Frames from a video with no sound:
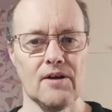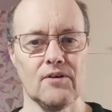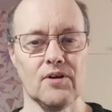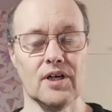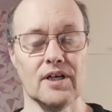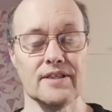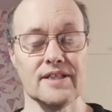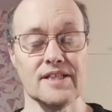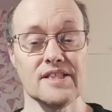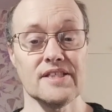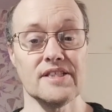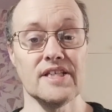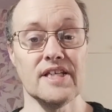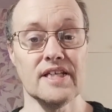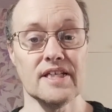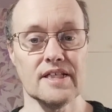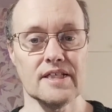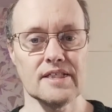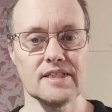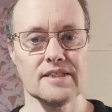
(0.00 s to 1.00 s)
or this
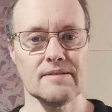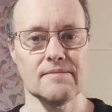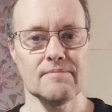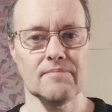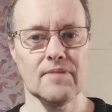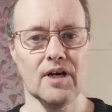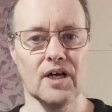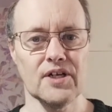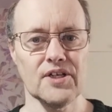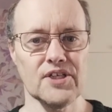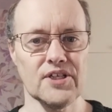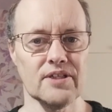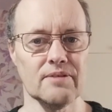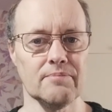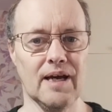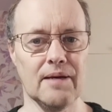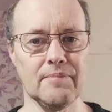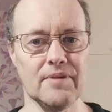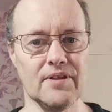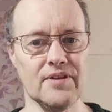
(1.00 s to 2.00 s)
year's, March of the
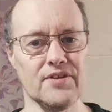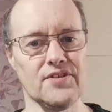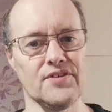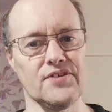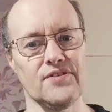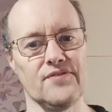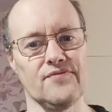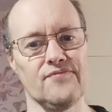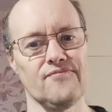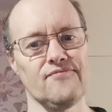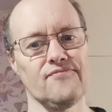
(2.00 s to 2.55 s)
Mammoths.